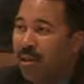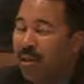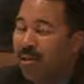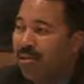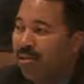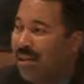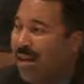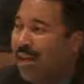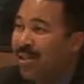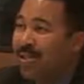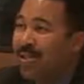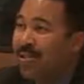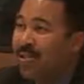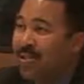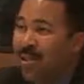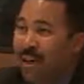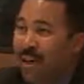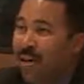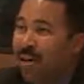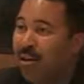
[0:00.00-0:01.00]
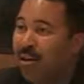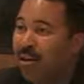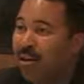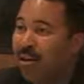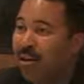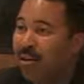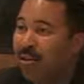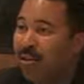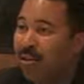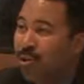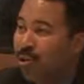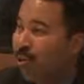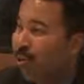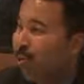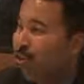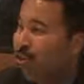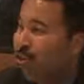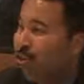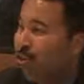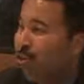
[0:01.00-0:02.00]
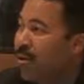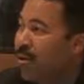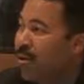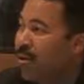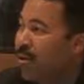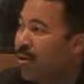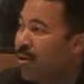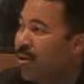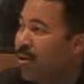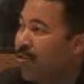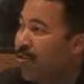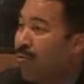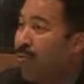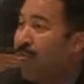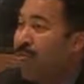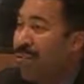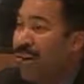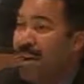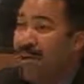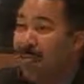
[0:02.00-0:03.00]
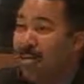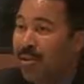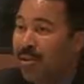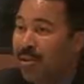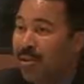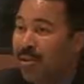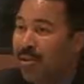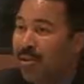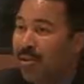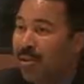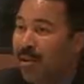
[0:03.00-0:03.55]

is not to take children from families.